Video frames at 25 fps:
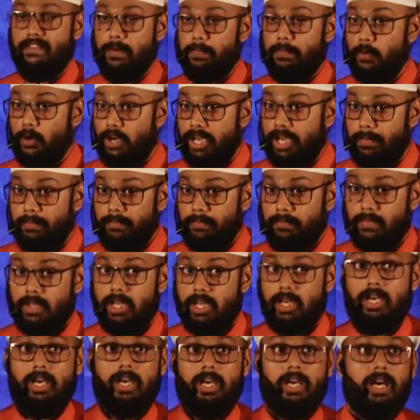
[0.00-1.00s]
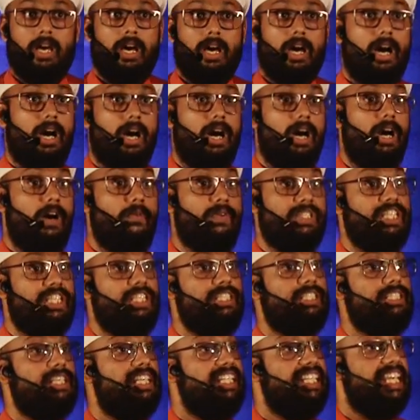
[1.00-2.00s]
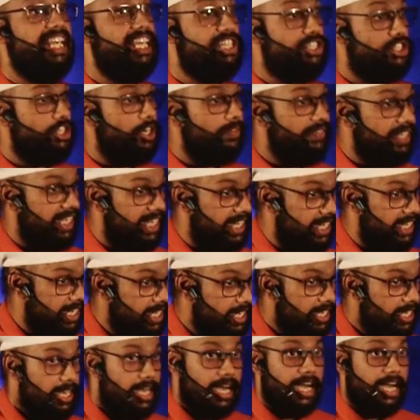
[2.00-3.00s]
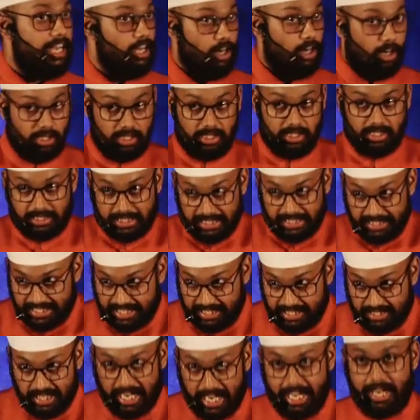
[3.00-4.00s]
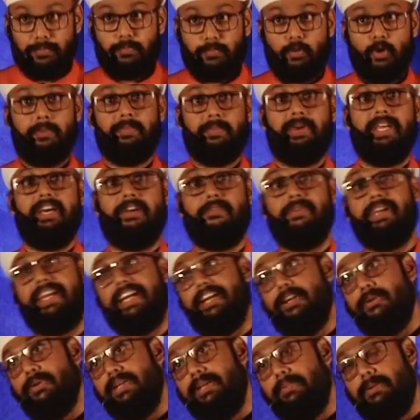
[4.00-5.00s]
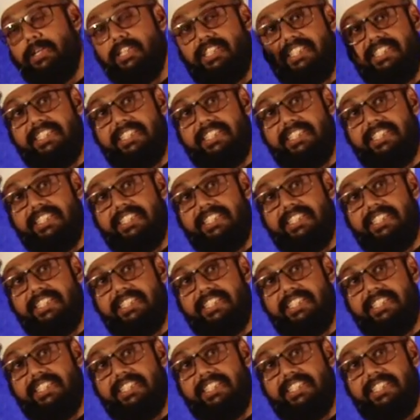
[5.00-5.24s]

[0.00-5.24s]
a poem, which is the history of Delhi. I'll not tell the entire poem here. We can do it because